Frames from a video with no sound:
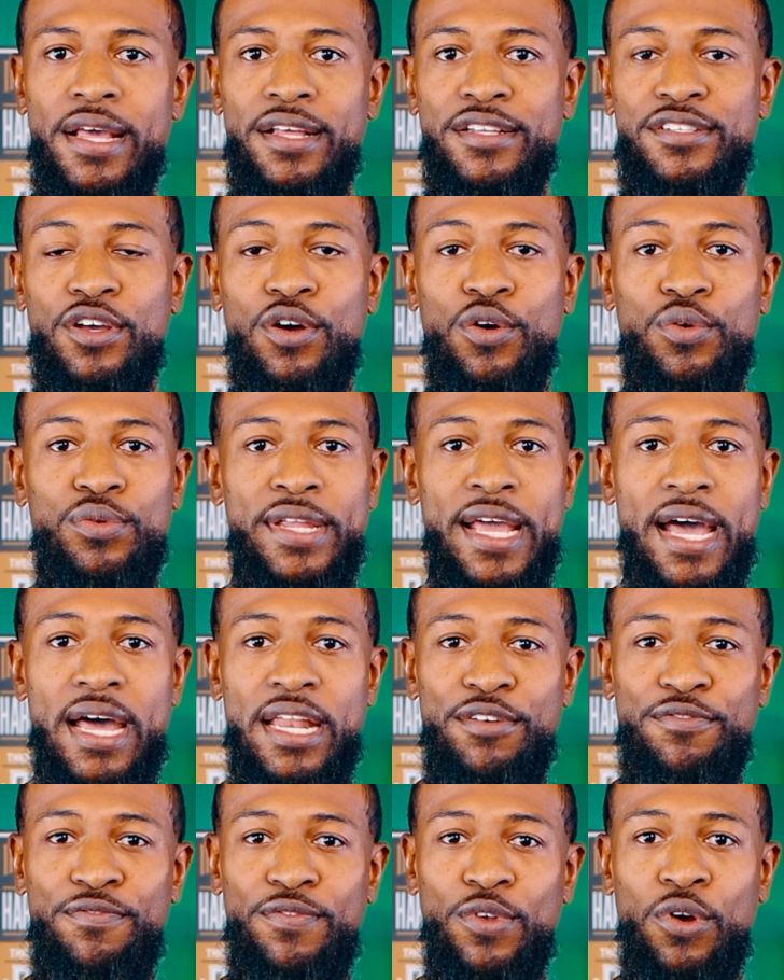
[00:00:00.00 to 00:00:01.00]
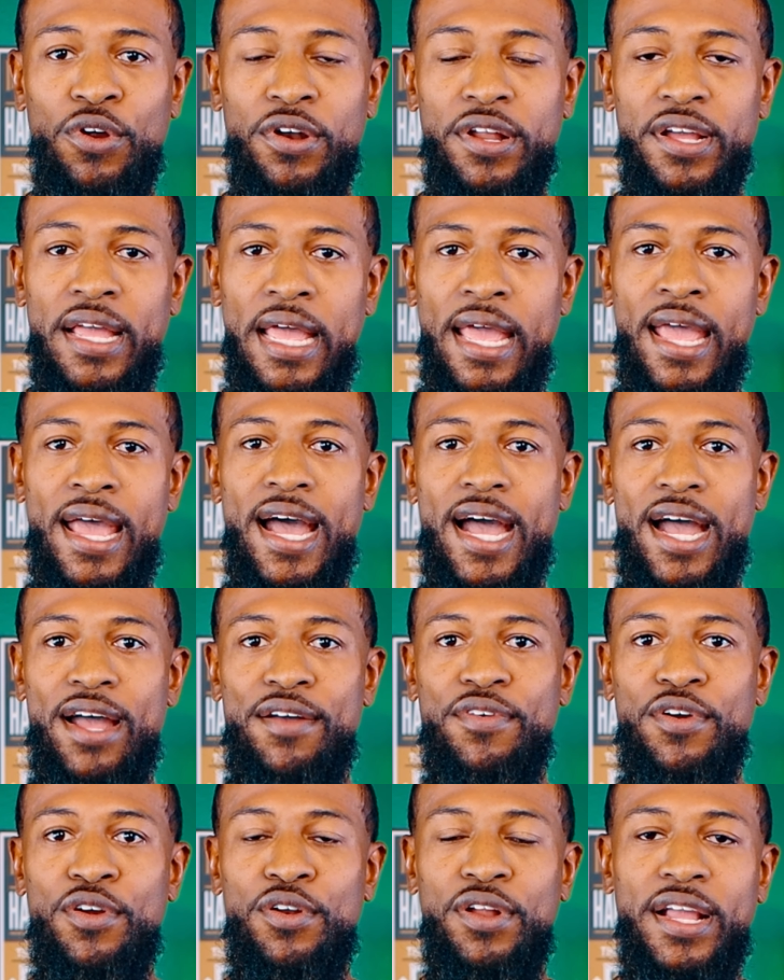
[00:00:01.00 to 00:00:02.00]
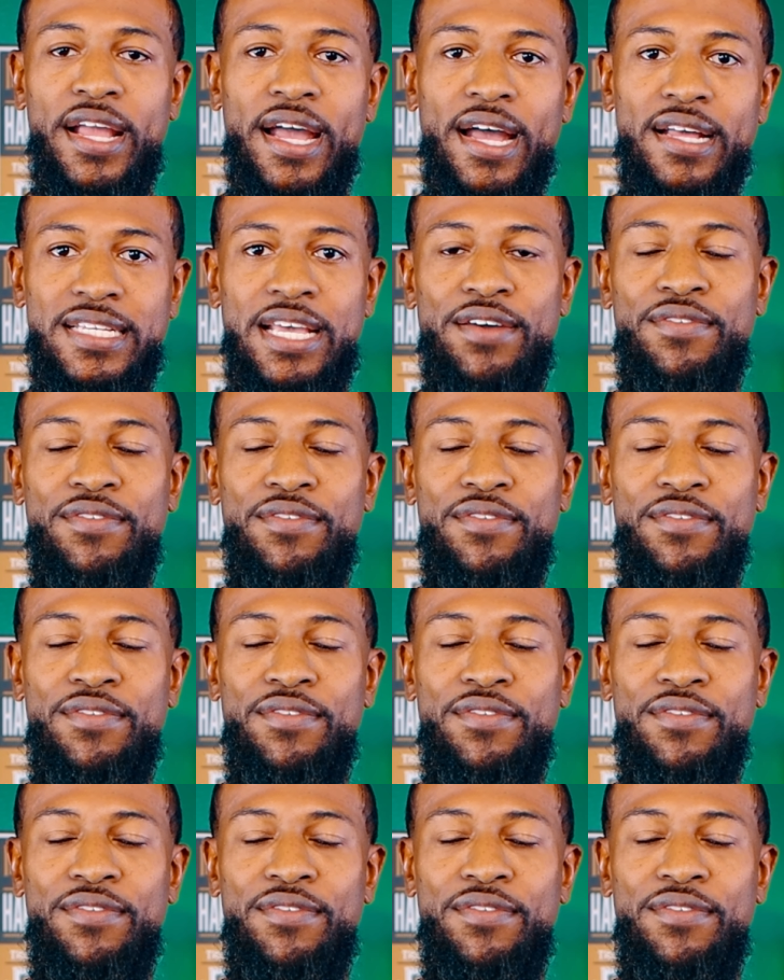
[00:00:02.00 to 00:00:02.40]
So down in Florida, I've heard of guys